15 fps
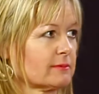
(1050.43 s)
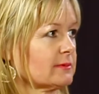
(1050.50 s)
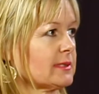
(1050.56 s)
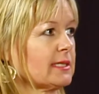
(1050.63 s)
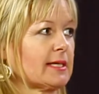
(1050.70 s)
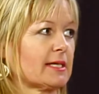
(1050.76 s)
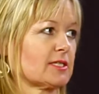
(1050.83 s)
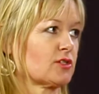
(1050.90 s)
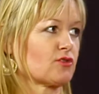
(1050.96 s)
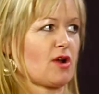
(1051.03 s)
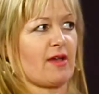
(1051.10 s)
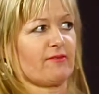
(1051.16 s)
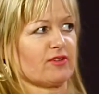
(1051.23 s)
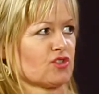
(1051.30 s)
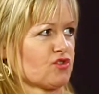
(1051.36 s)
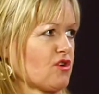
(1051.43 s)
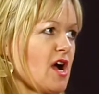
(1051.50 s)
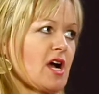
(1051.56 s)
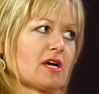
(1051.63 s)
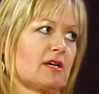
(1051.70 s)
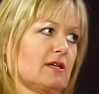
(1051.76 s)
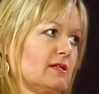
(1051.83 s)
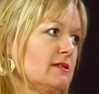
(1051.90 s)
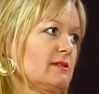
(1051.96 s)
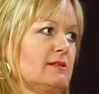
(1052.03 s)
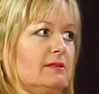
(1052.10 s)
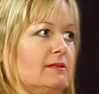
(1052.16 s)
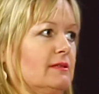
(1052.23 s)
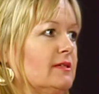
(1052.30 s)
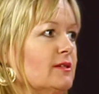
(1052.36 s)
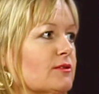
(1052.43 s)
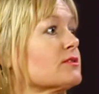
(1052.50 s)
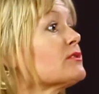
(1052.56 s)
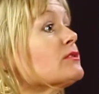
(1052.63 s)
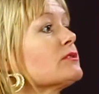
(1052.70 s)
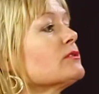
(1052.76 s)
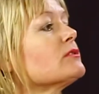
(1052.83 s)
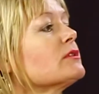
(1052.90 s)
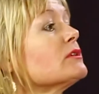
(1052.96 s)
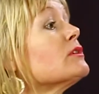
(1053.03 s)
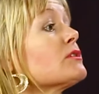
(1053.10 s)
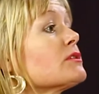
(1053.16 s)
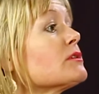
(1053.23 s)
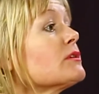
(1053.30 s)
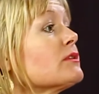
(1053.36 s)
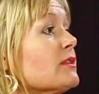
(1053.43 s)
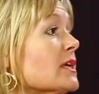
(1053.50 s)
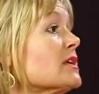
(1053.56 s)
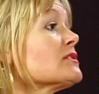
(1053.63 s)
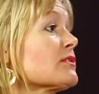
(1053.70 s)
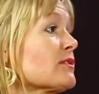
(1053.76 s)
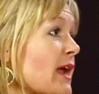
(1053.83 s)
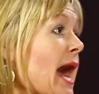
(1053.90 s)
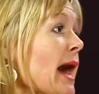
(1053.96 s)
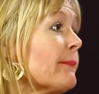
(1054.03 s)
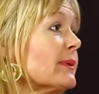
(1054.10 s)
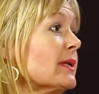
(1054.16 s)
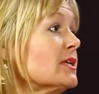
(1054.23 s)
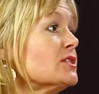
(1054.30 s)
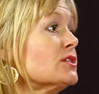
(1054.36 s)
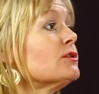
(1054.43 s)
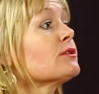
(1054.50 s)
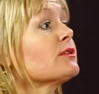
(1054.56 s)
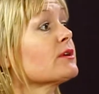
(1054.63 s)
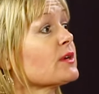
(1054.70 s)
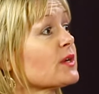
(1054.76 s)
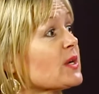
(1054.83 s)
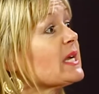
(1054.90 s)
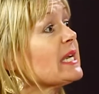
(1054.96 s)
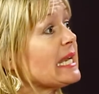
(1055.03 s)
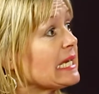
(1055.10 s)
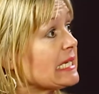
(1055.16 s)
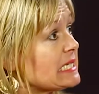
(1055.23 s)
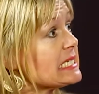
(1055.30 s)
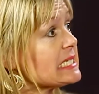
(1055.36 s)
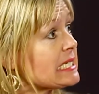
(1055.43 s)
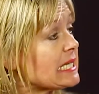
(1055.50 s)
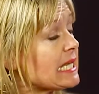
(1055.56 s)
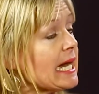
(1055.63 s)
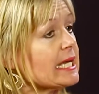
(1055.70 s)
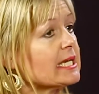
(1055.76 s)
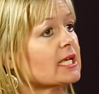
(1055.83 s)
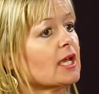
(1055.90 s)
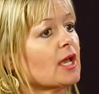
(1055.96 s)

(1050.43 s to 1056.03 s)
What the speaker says: they like to drive a truck, and so your things that are happening to you that are connected to that.